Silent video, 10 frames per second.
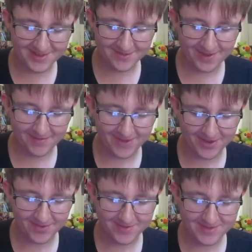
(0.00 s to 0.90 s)
look what I have to
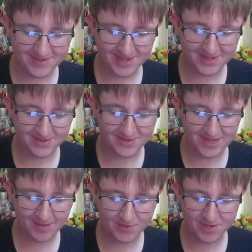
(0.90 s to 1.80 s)
do. Take 2
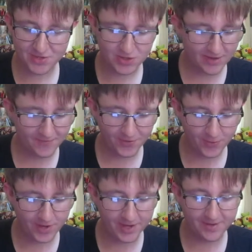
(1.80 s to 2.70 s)
snapshots, transfer
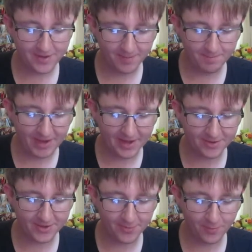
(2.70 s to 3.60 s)
20, and battle
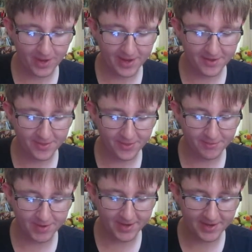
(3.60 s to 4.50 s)
in a raid
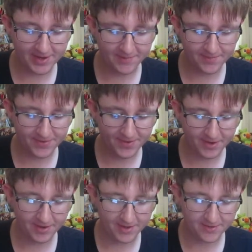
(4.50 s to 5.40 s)
3 times.
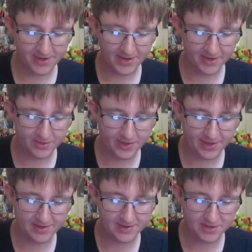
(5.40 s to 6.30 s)
Alright, so I can do
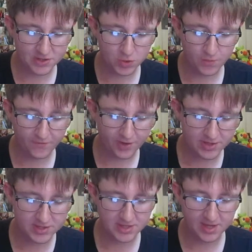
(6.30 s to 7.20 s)
that, the 2
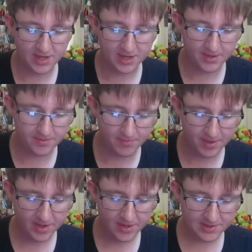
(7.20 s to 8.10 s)
first. As
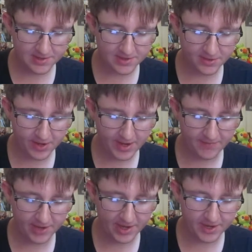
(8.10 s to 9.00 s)
long as I don't have
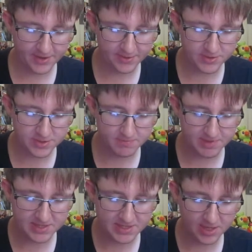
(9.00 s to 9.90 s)
any hundos
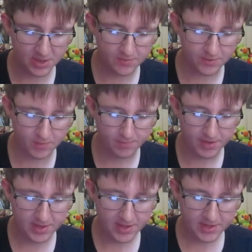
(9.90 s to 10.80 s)
mixed in here. Nope.
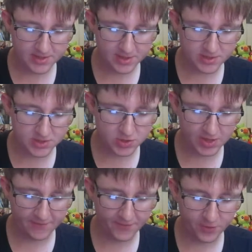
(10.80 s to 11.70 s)
So I'll just
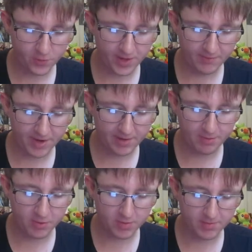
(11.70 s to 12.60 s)
transfer 20 random
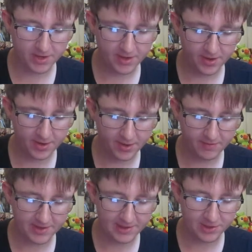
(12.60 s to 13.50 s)
Pokemon here. I don't even
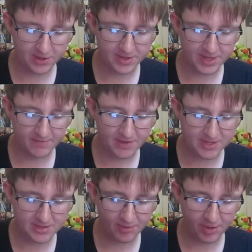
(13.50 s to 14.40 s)
need to look at the
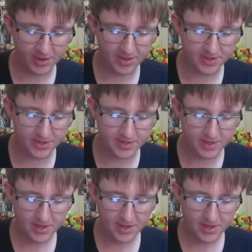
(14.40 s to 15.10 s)
IVs if they're not good.